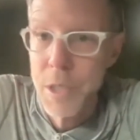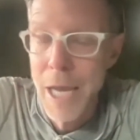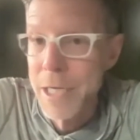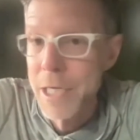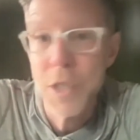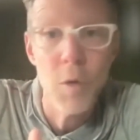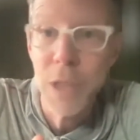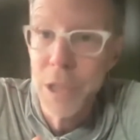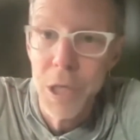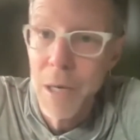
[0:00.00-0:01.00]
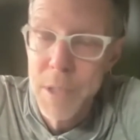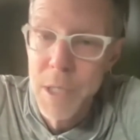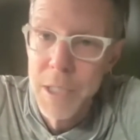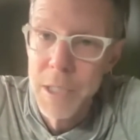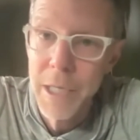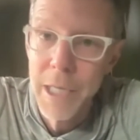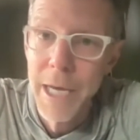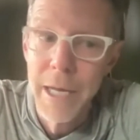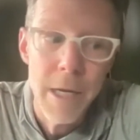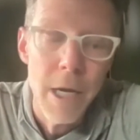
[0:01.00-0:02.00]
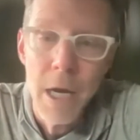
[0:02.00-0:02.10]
and consulting shops and things like that.